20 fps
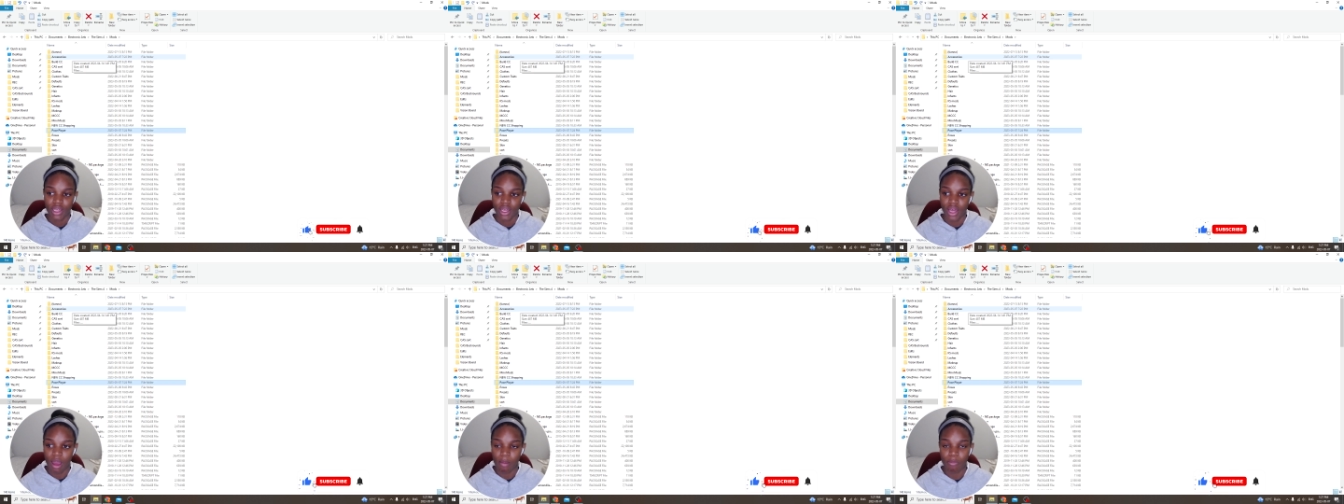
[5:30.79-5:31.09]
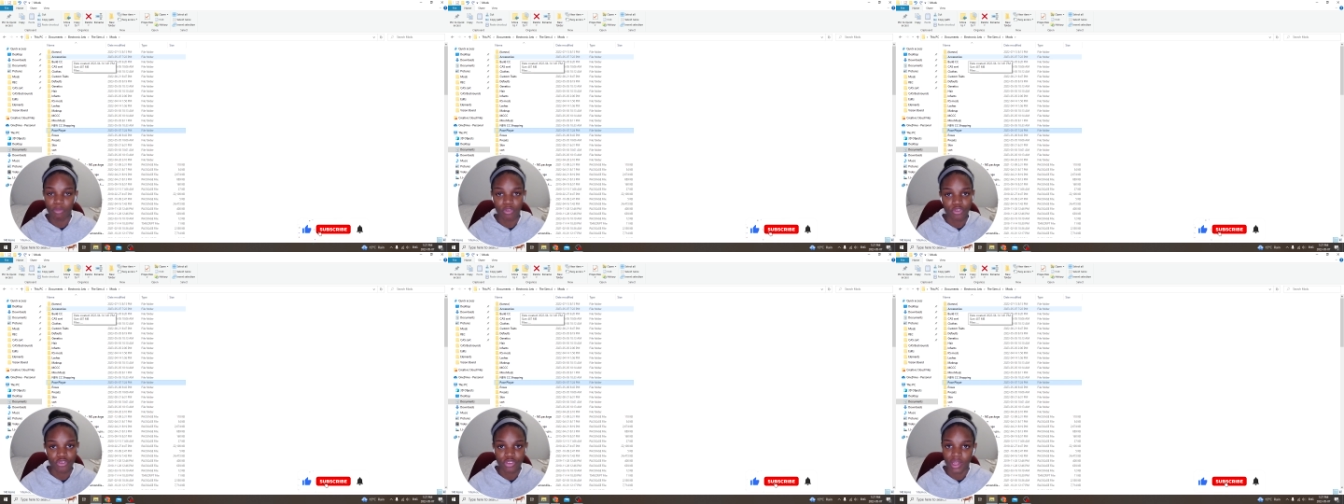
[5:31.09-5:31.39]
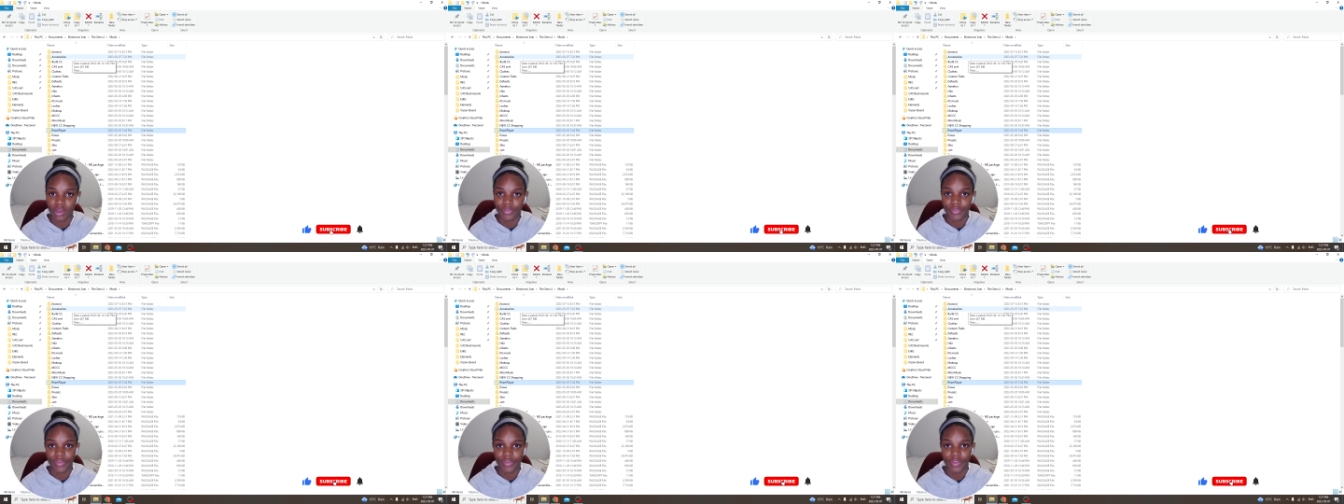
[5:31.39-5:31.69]
if there's
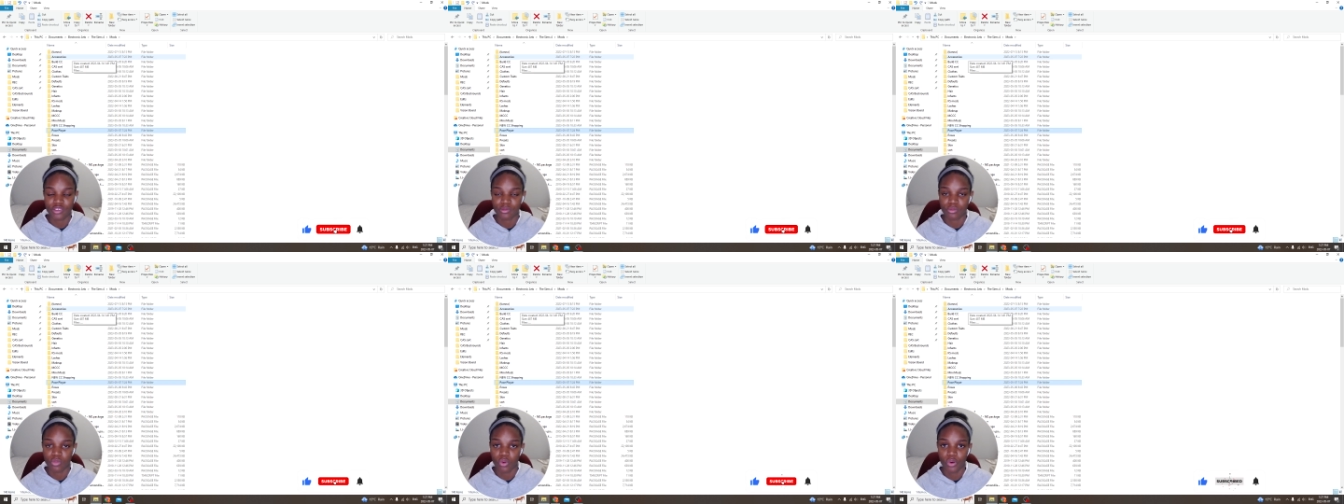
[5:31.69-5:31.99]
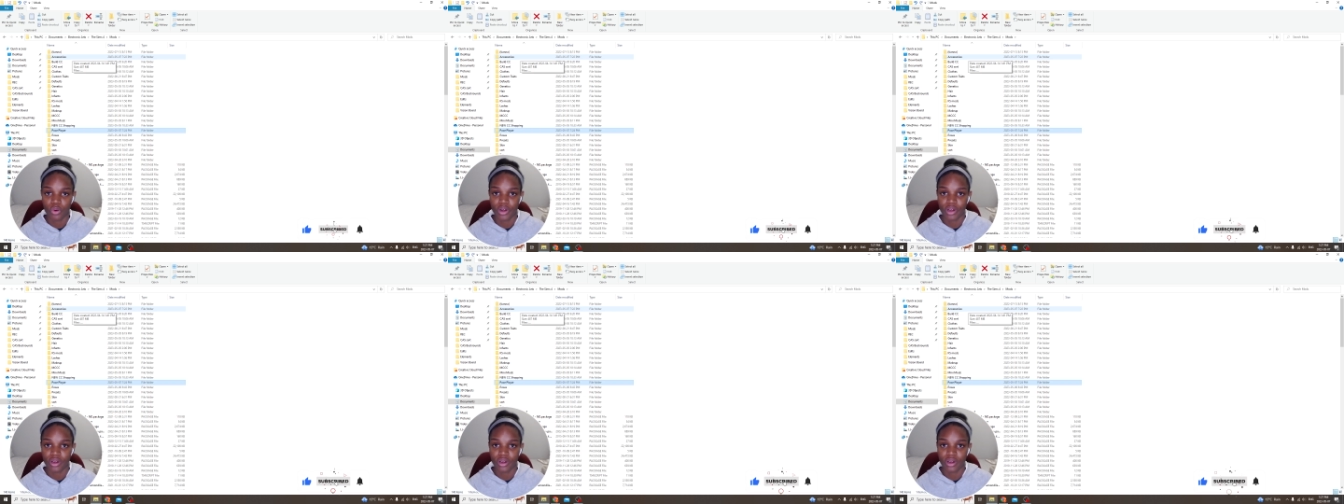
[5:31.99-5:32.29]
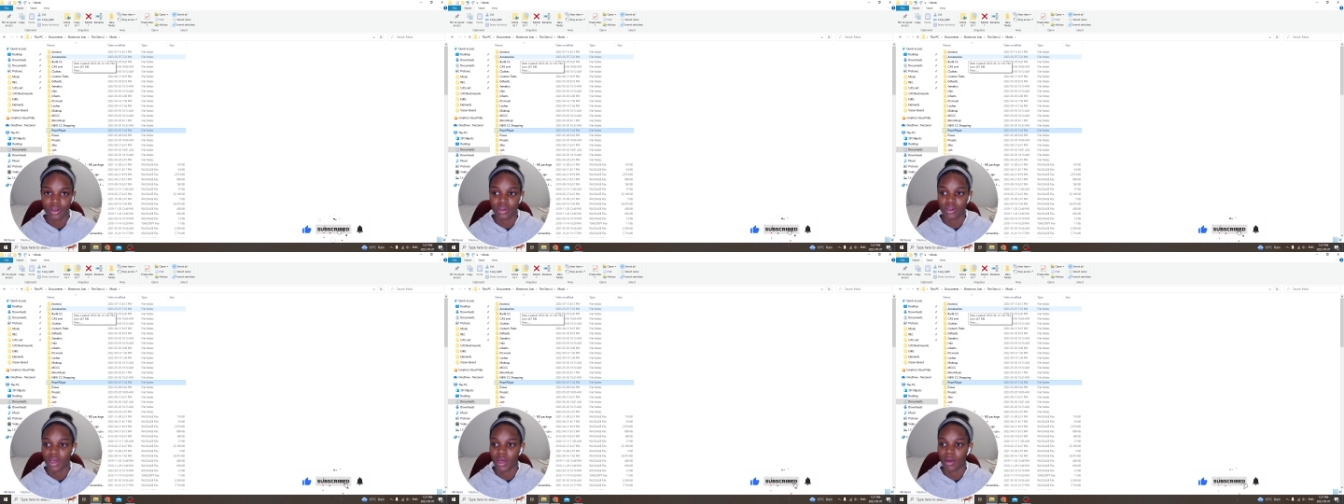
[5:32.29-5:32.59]
anything that's
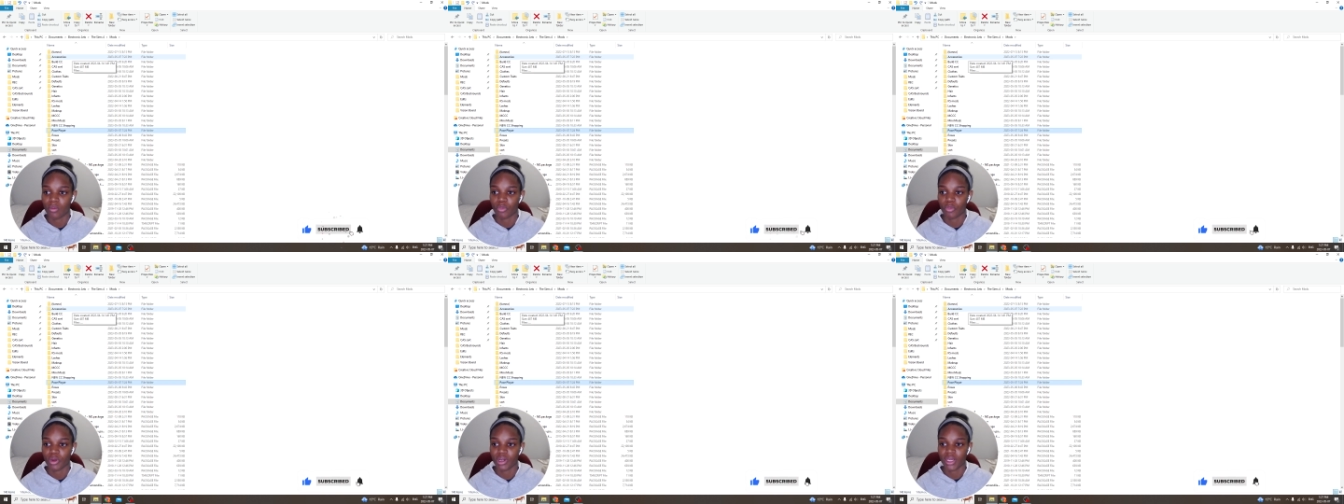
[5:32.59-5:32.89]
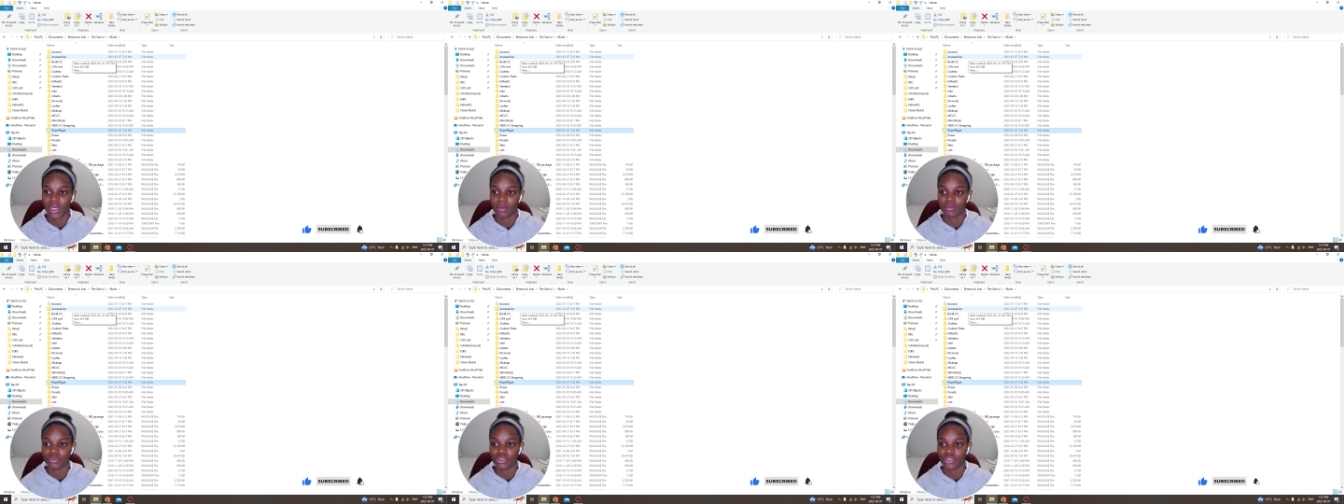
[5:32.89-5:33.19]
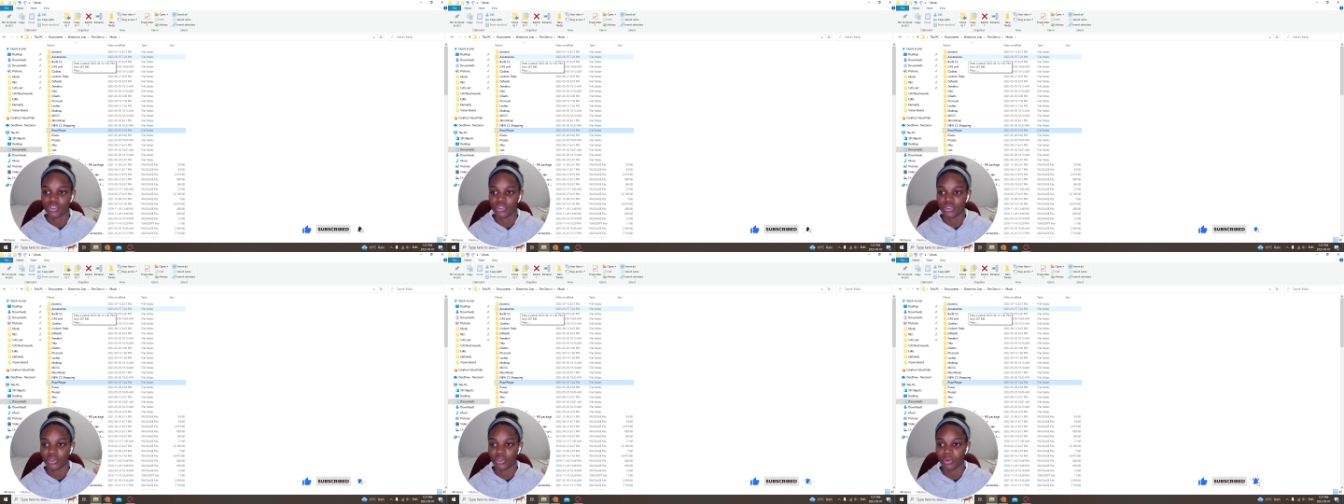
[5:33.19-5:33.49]
important when it comes
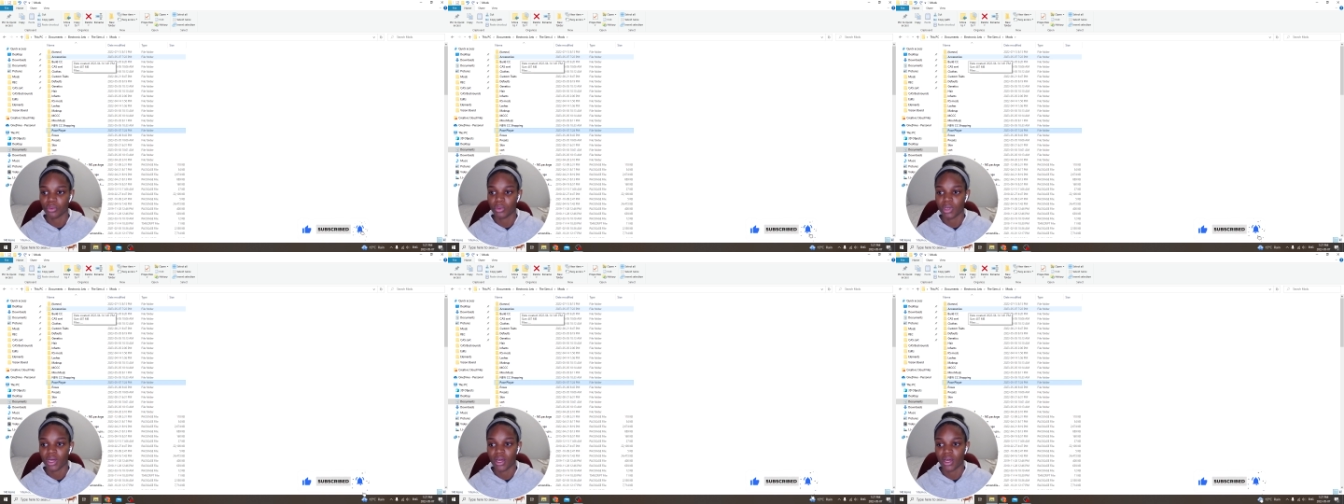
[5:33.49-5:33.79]
to